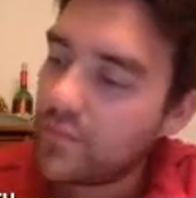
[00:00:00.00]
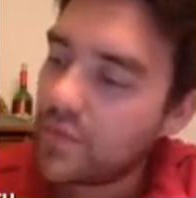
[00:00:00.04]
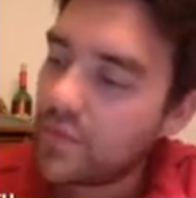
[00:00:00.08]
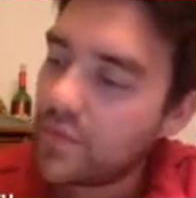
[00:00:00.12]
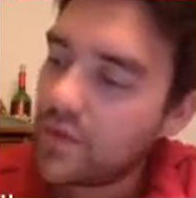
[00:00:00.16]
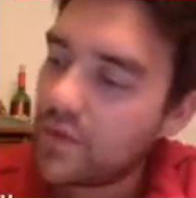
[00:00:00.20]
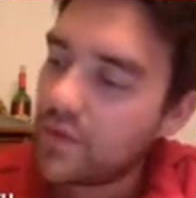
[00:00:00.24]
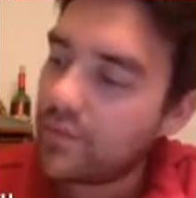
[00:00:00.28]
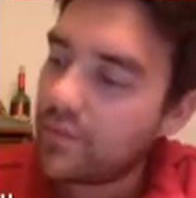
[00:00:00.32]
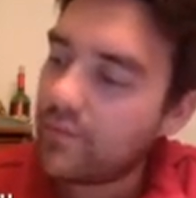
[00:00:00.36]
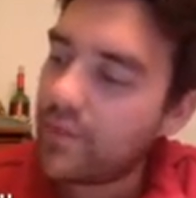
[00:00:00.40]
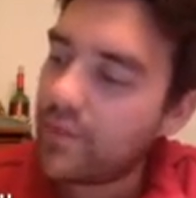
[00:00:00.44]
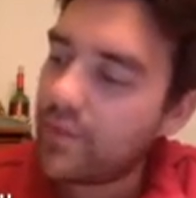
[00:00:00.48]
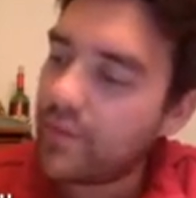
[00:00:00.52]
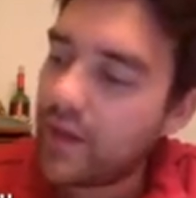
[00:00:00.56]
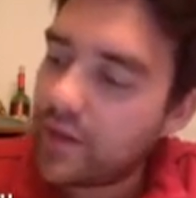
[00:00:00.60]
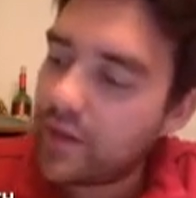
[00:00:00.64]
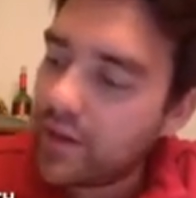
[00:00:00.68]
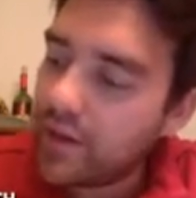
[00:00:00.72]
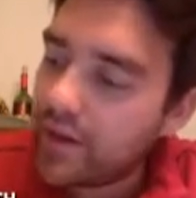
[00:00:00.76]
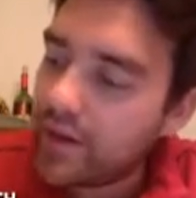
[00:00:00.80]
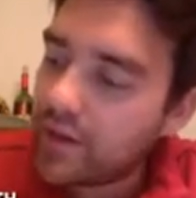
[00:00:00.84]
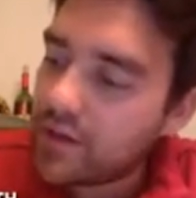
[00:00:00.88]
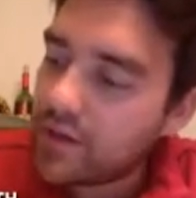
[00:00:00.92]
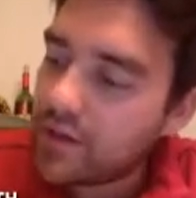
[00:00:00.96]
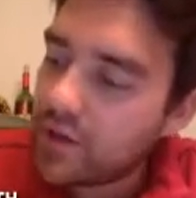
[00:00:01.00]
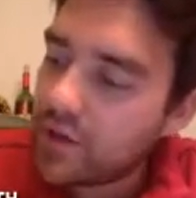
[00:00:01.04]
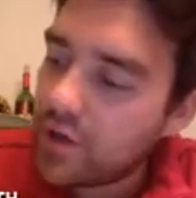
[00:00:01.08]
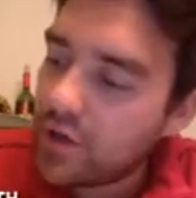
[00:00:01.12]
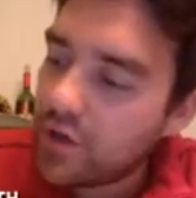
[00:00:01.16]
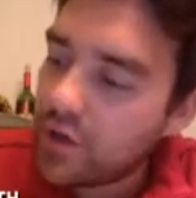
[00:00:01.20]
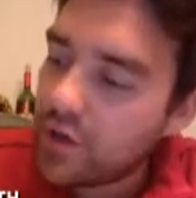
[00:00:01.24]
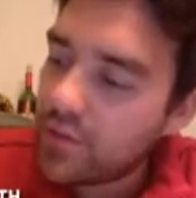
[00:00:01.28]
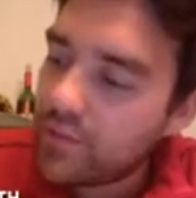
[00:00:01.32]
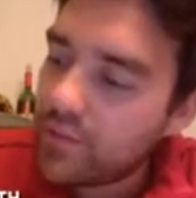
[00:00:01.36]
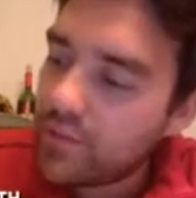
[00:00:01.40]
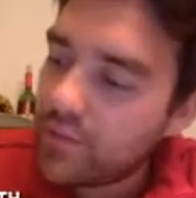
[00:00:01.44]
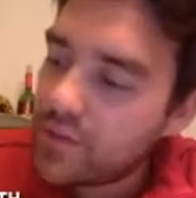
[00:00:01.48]
combine like
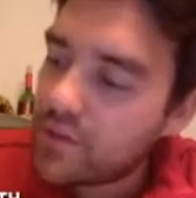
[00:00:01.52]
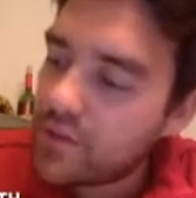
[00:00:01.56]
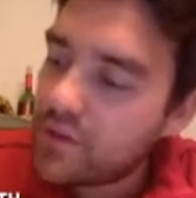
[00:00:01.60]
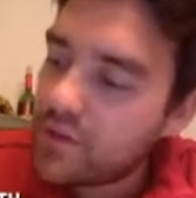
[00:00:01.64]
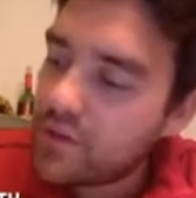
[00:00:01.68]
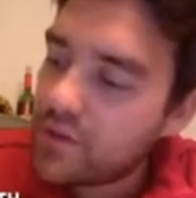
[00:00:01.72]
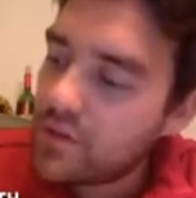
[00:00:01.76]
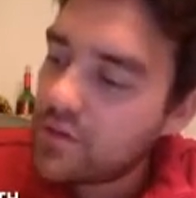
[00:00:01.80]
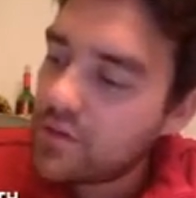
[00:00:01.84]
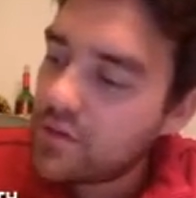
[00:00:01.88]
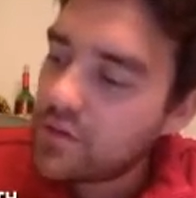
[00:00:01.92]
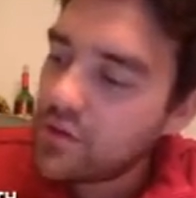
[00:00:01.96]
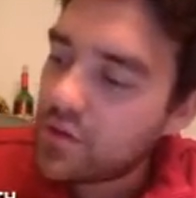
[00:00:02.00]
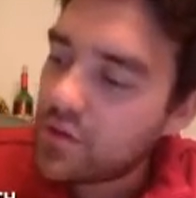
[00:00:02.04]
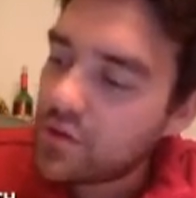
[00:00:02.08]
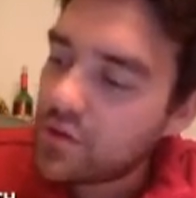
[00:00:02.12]
terms, so